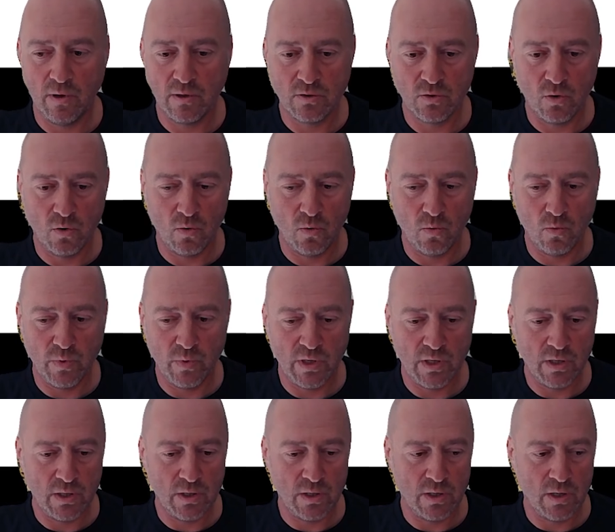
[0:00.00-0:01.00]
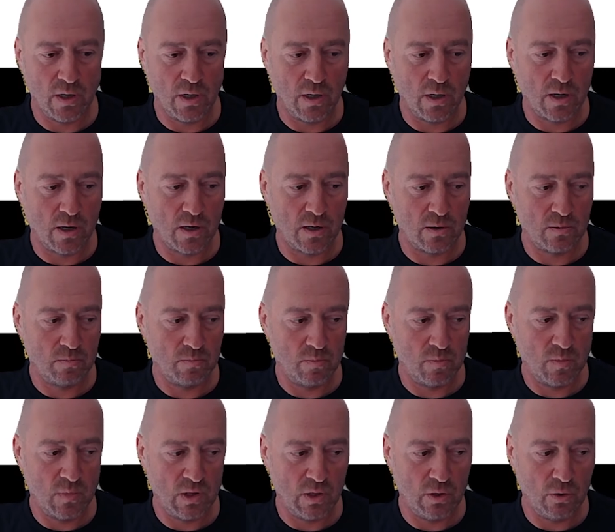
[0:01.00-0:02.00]
So we are
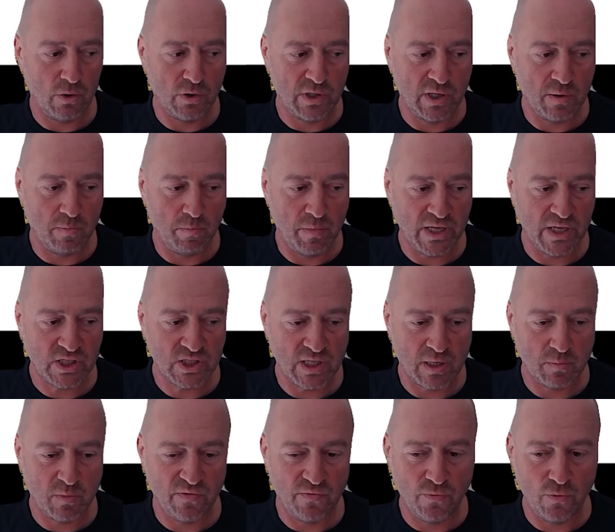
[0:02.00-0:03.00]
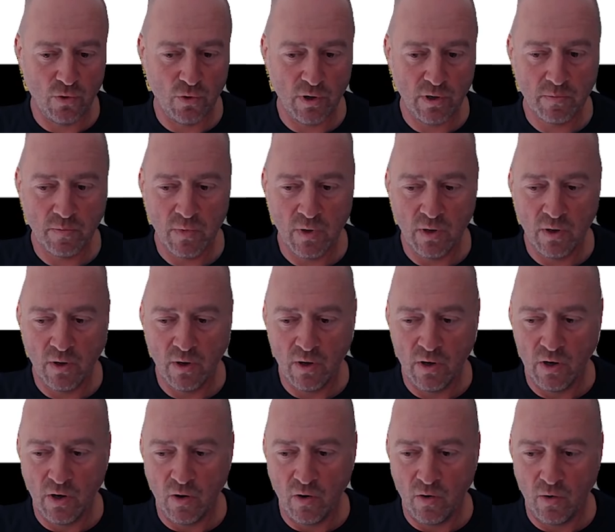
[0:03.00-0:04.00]
loading batch number 4,
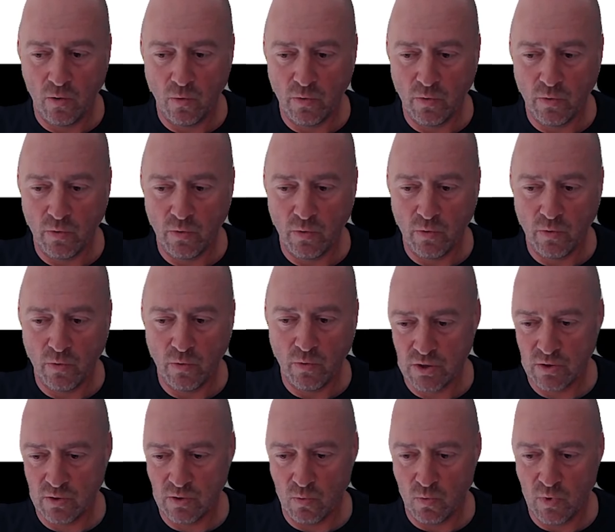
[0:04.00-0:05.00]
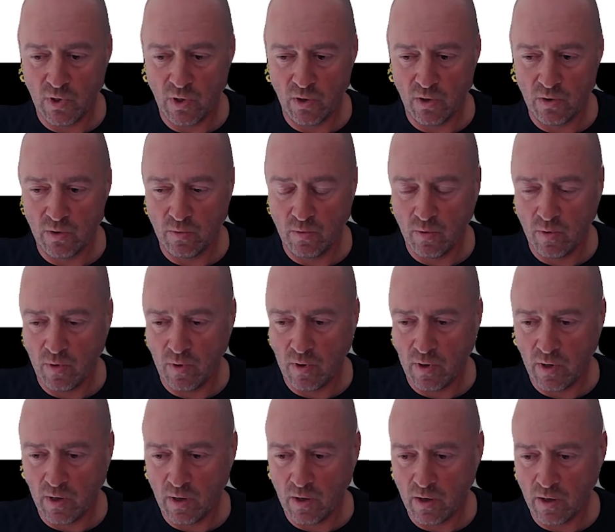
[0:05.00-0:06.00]
which will
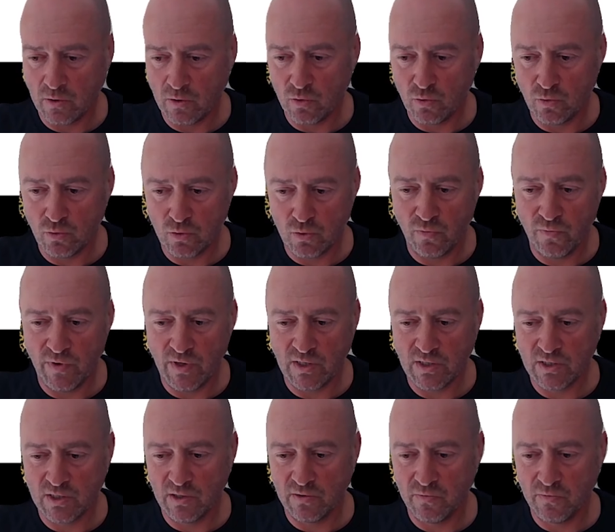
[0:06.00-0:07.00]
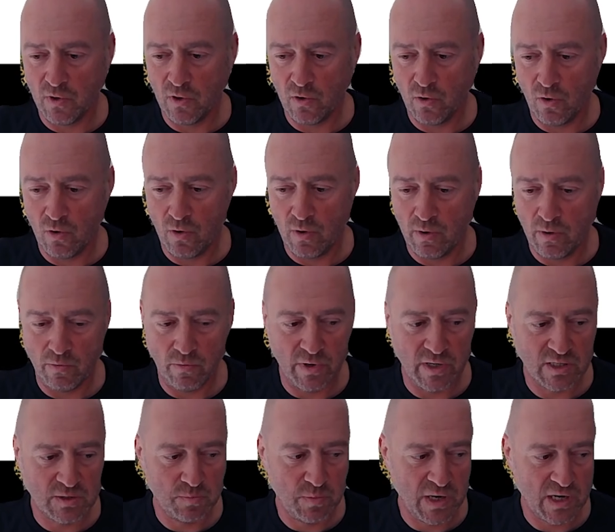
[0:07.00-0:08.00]
do 2 things. We
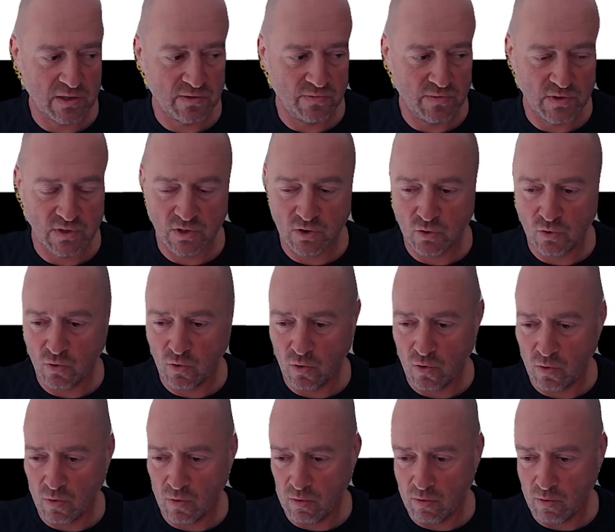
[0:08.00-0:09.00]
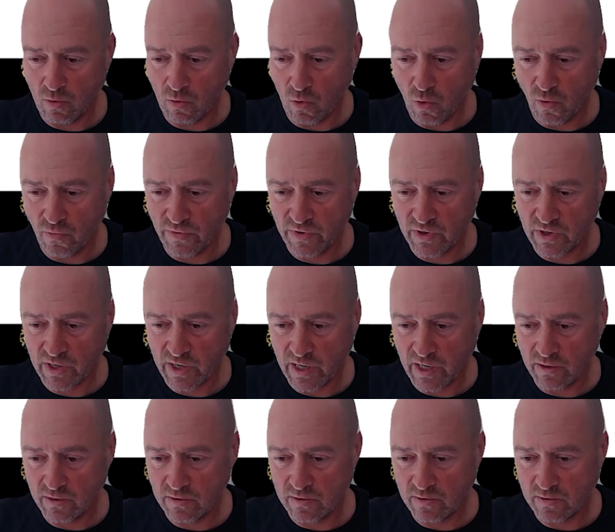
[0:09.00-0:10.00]
expect this to
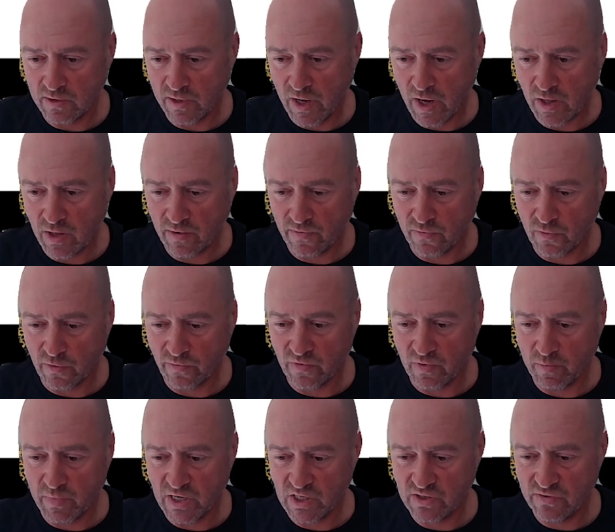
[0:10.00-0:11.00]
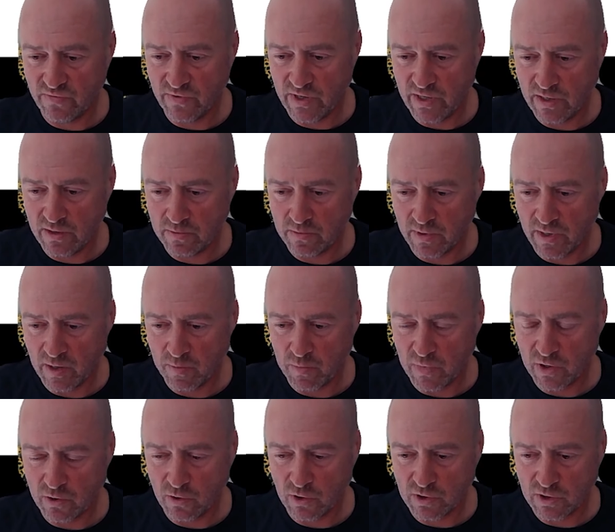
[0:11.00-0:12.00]
override data from the batch 3, right?
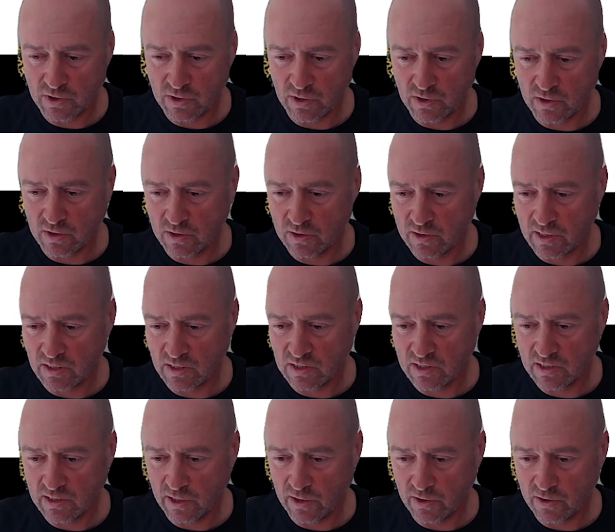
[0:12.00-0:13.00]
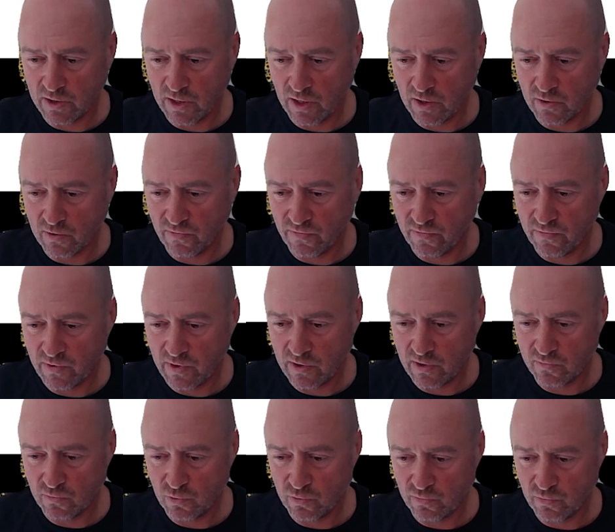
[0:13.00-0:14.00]
Because it has start date of
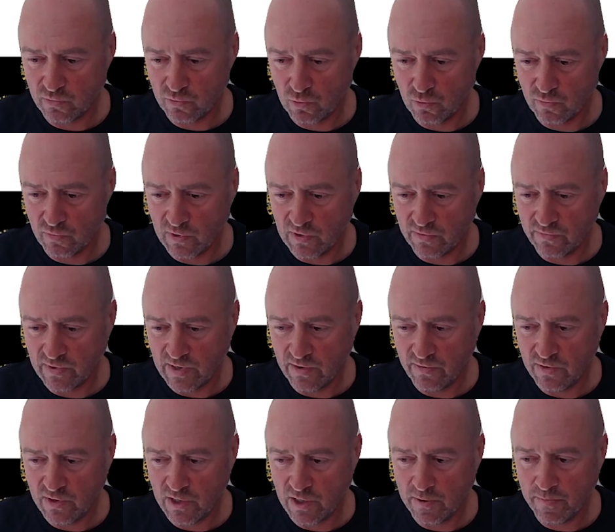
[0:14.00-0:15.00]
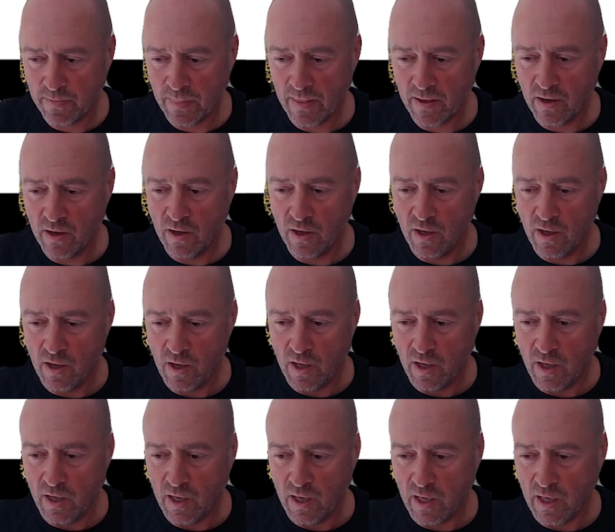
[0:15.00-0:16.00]
225 here.
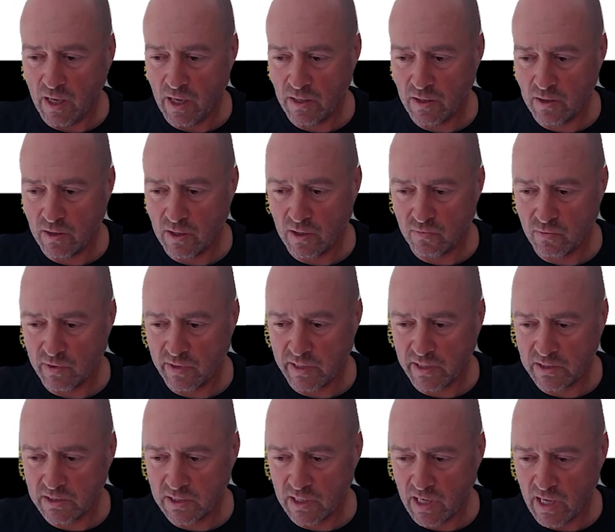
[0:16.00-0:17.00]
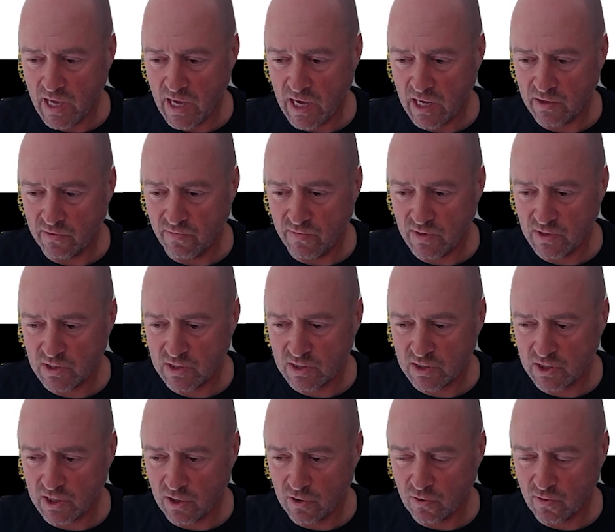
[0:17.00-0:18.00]
And it will also add this
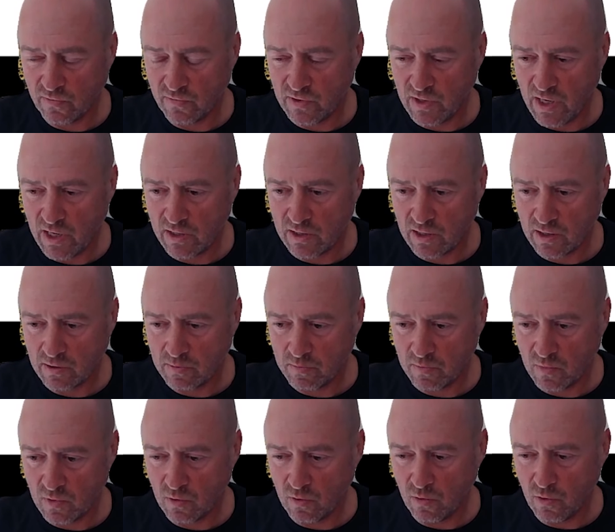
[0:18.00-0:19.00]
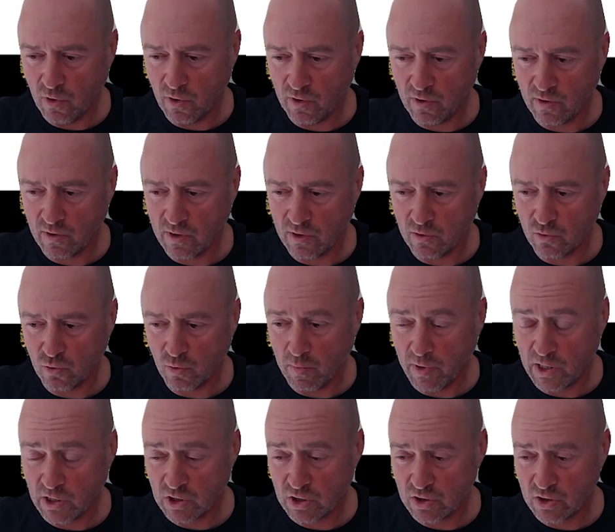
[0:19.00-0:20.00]
chunk of data going into
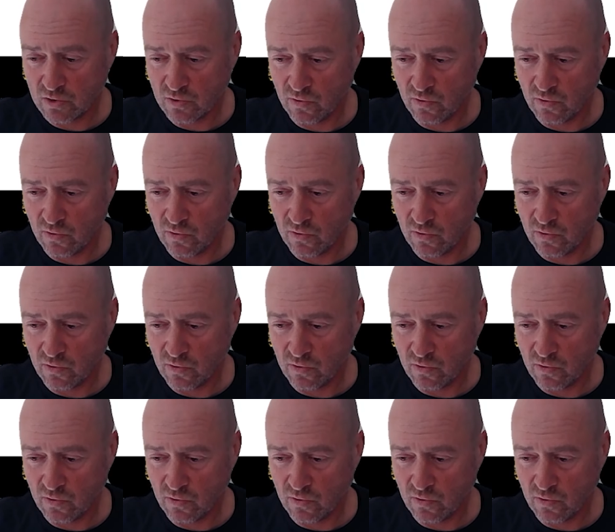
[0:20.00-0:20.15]
March.